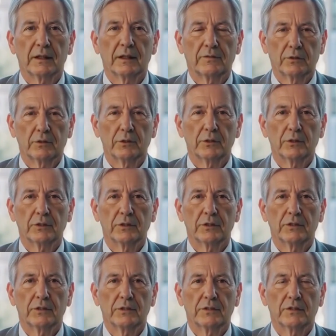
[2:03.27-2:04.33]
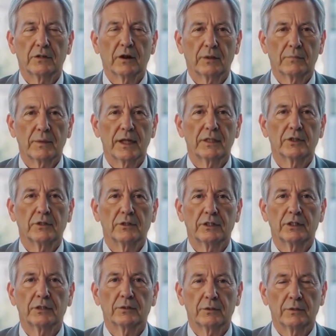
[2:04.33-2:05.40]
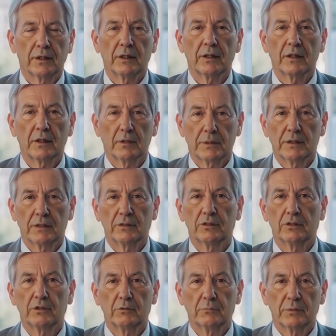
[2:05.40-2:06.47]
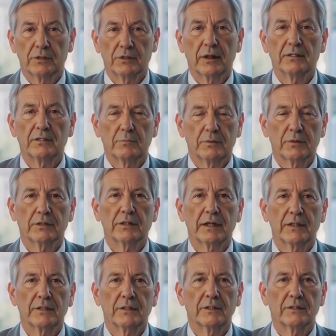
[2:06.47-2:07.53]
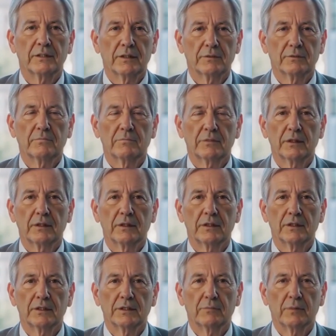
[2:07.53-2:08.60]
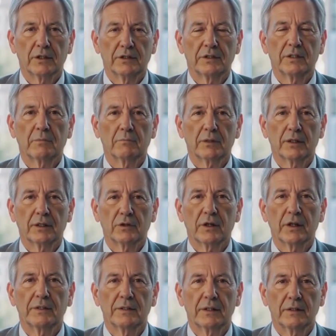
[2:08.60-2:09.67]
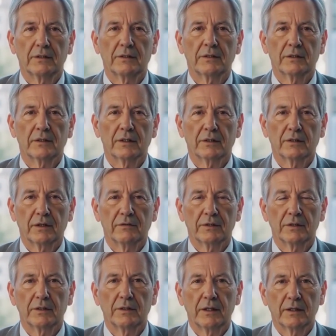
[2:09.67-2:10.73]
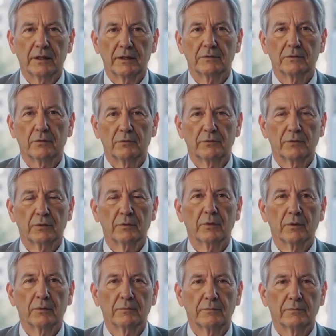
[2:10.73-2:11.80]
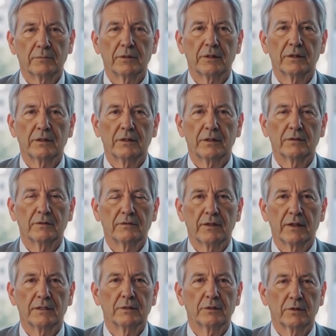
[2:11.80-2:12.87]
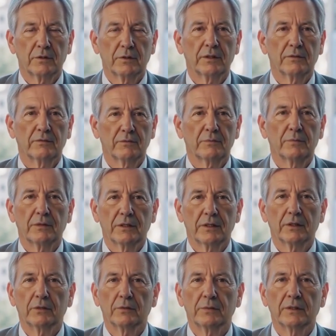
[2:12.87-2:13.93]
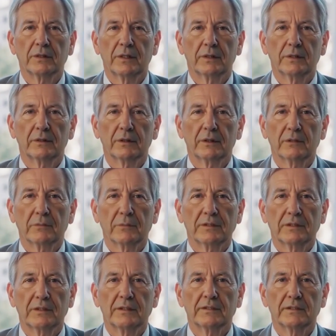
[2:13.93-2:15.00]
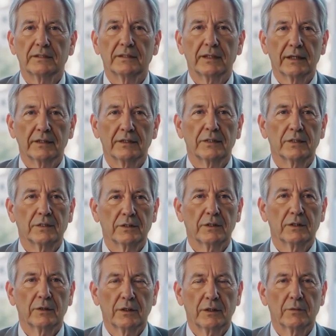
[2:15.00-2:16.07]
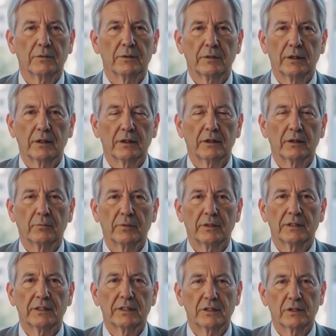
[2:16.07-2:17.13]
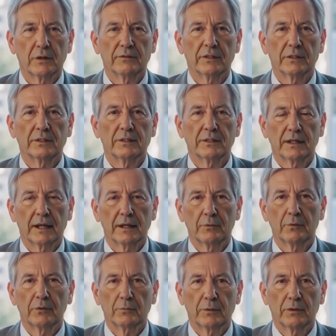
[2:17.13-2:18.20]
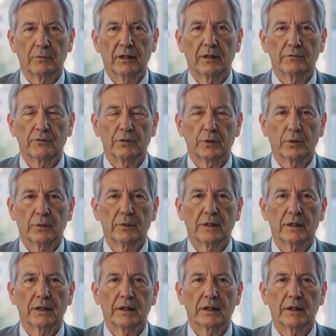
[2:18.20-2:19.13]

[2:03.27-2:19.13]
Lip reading: Fuel shortages are a major issue because Cuba's transportation system, especially public transit, heavily relies on fuel. The vast majority of people in Cuba depend on buses and taxis to get around, but these services can't run without fuel.